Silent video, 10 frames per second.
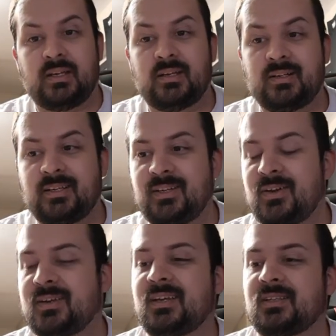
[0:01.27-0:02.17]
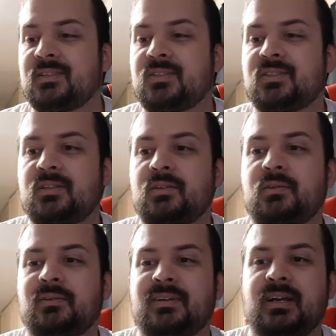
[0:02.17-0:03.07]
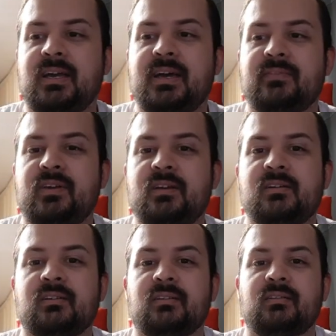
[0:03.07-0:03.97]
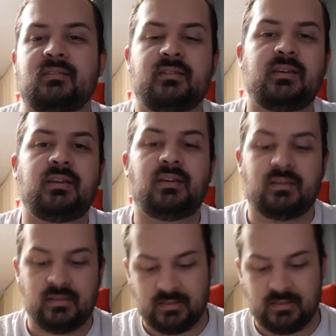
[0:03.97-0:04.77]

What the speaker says: Okie dokie. So I have here the